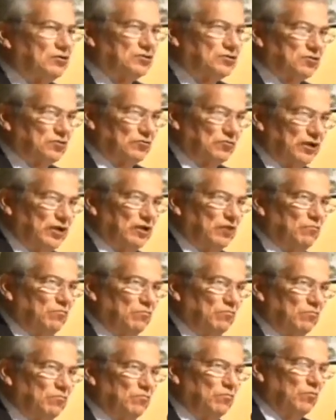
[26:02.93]

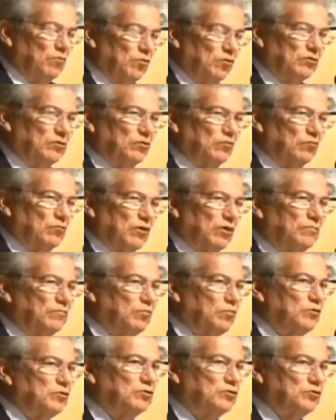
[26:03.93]
incarcerate more than
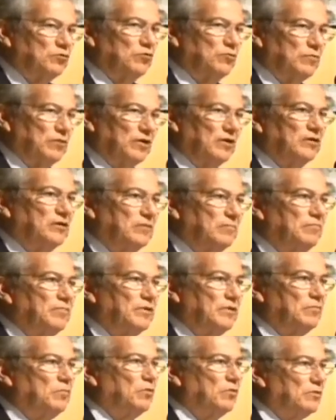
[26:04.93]
1.2
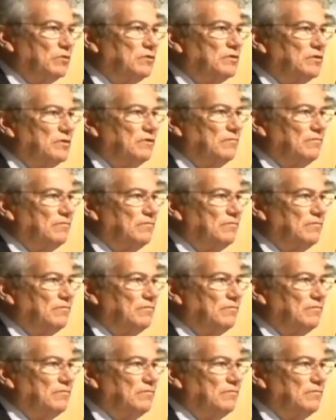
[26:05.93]
million people.